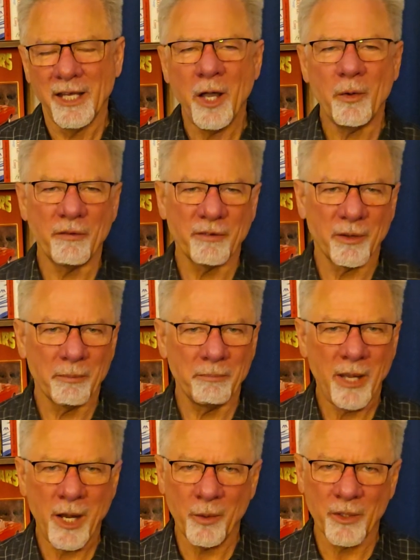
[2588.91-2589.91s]
However,
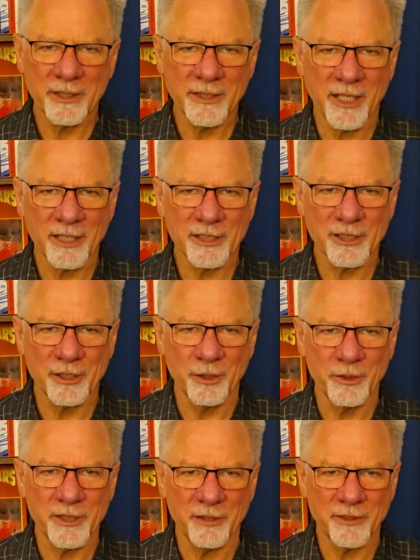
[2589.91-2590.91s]
power is not
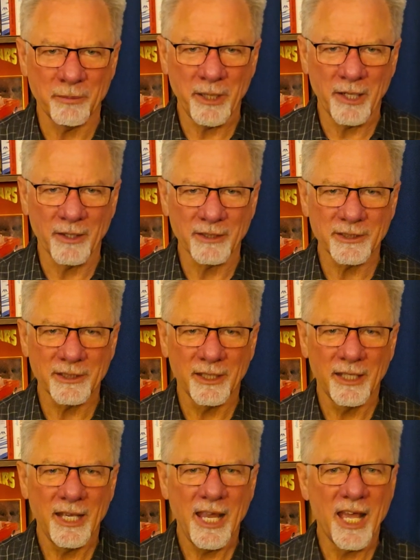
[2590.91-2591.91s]
exclusive to parents,
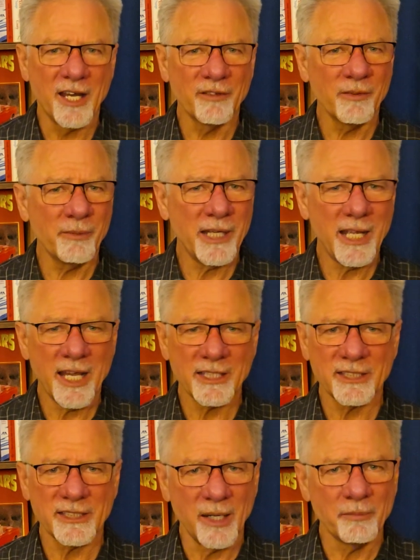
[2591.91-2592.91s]
and everybody
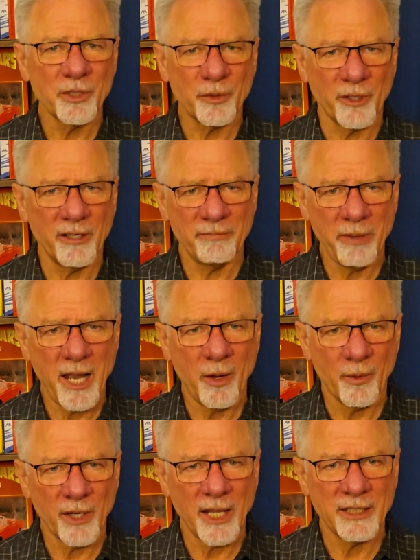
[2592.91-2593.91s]
has some degree of
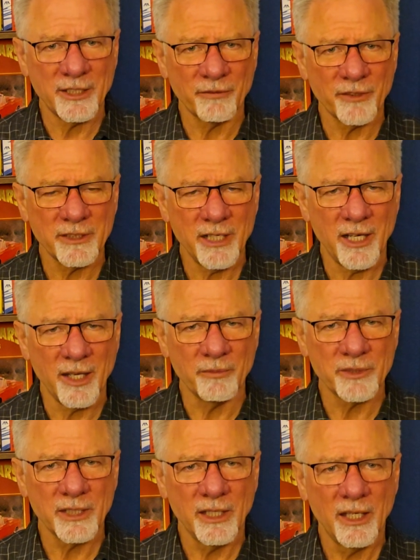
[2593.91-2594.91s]
power at different
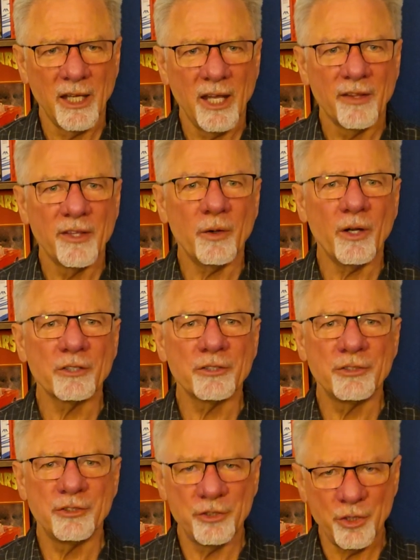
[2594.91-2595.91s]
times. There are
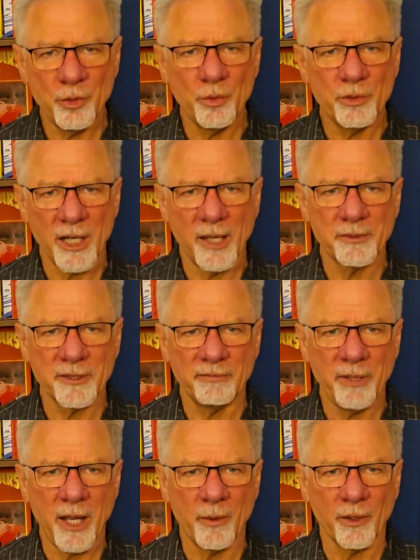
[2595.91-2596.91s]
2 types of
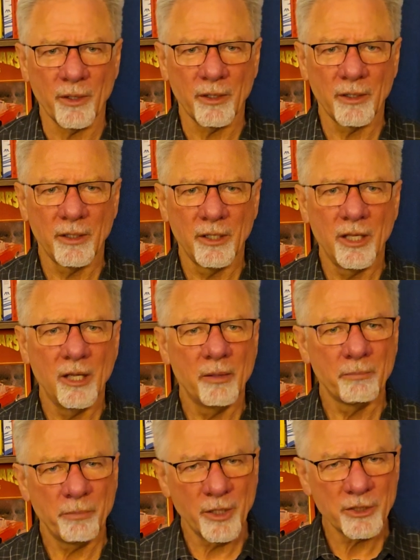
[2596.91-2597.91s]
power:
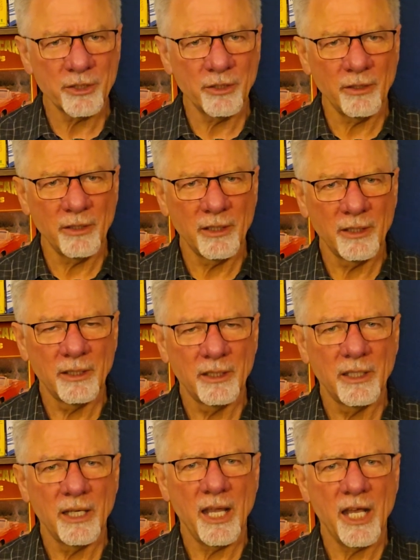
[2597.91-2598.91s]
personal
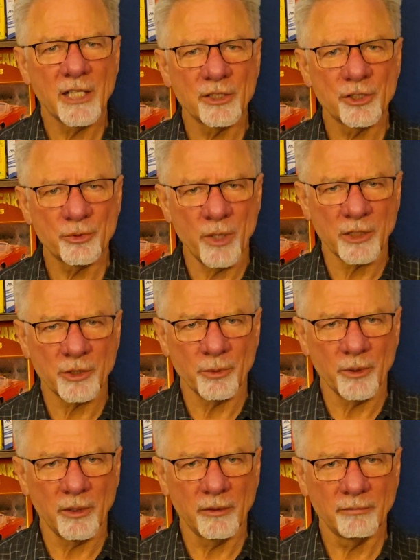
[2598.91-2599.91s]
and
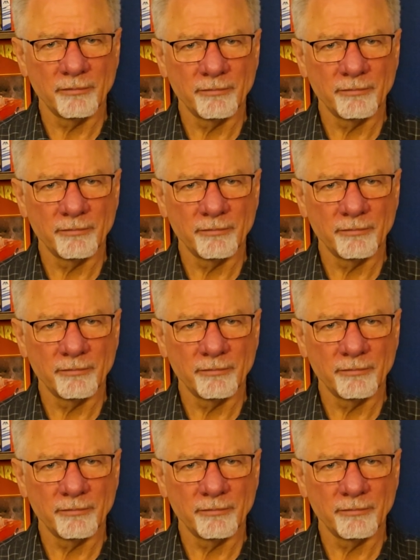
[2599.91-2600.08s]
structural.